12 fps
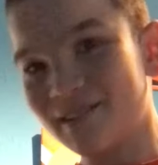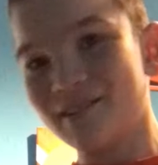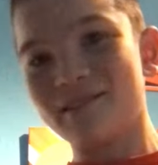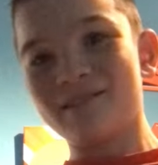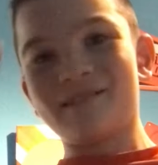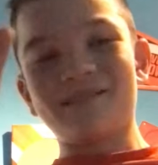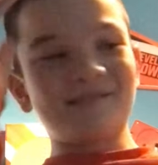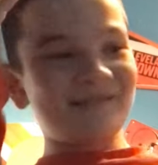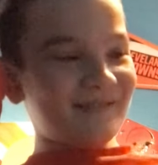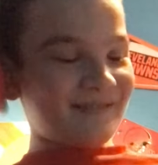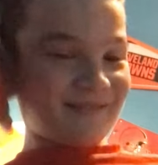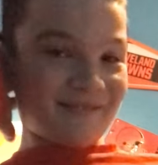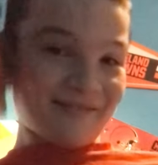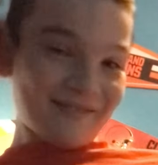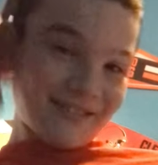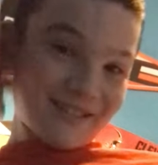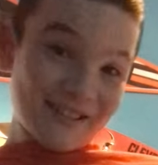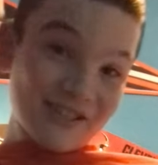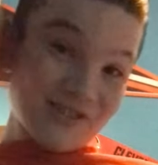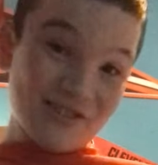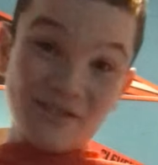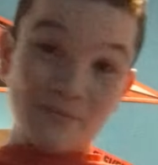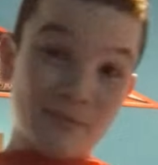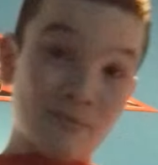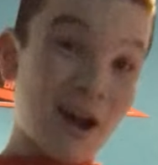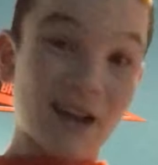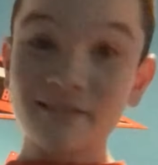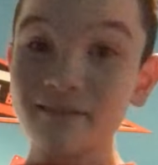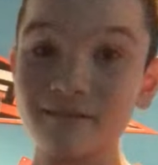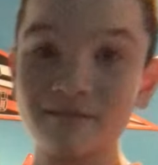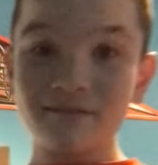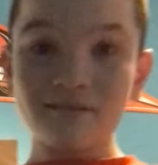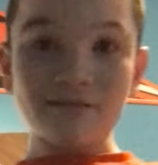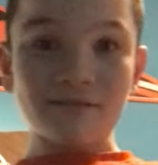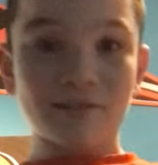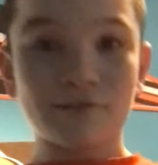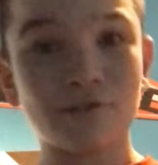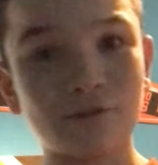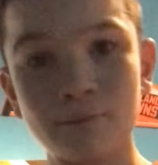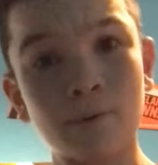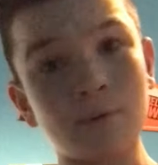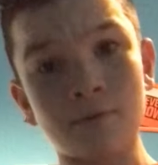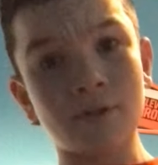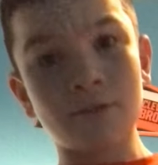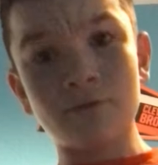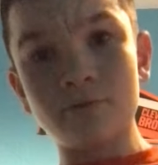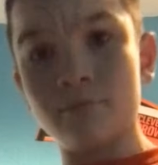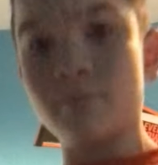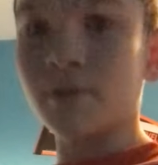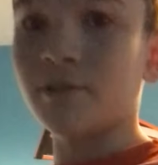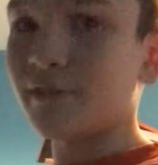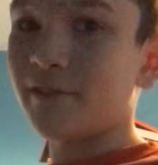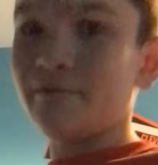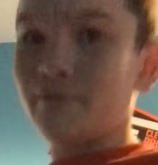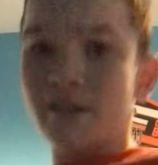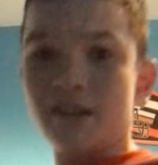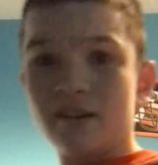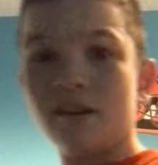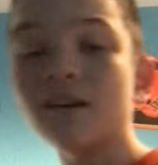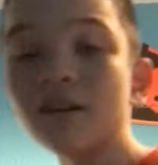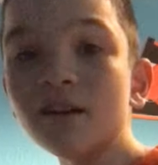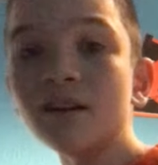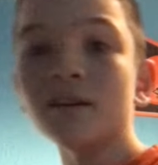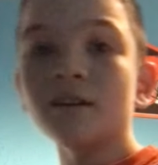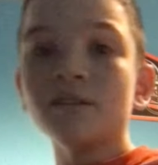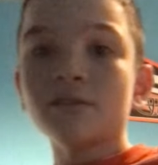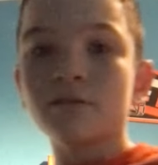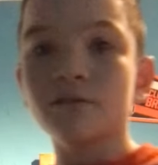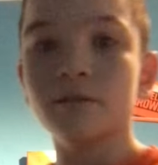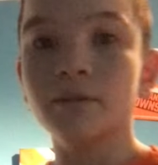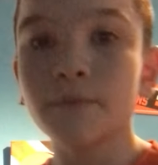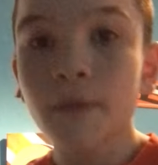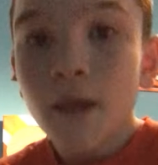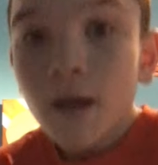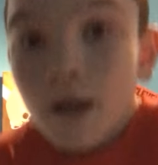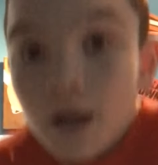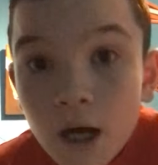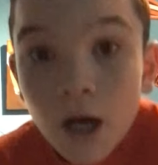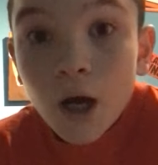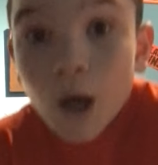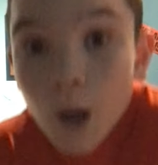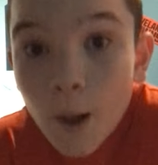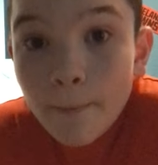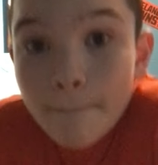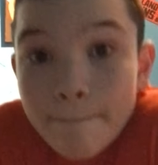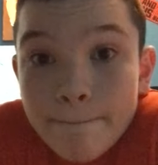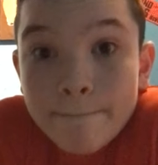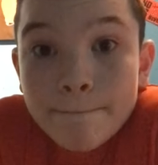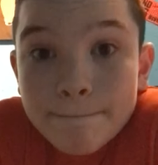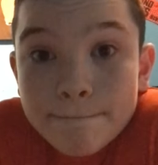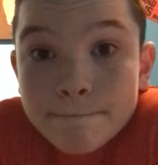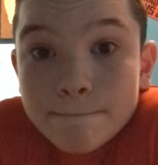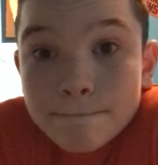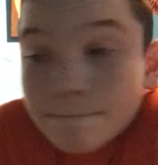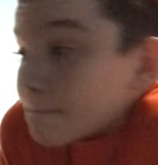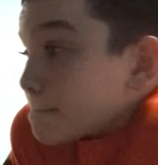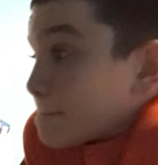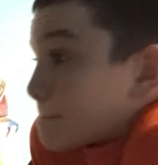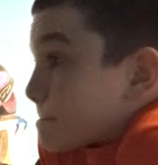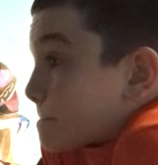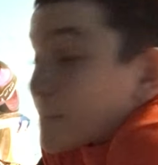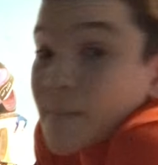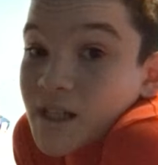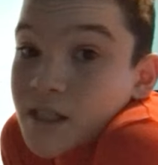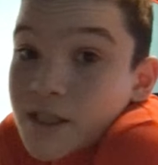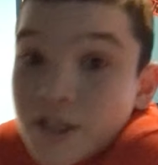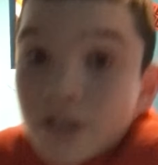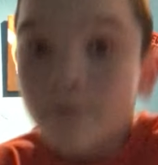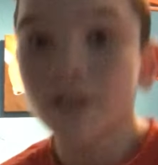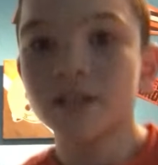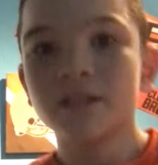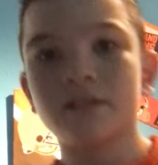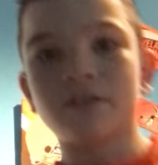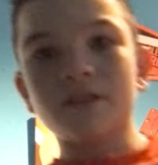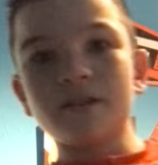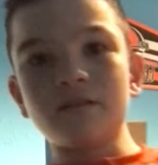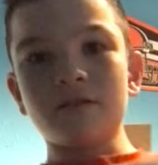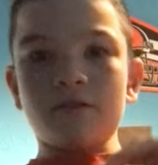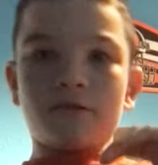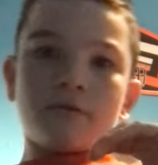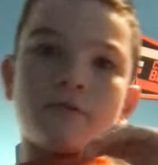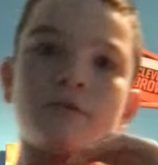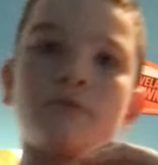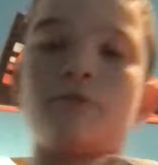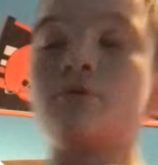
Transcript: oh, oh, oh, that's just gonna I don't know what I'm gonna do, but I don't even care. So yeah. Um, it's gonna be the uh,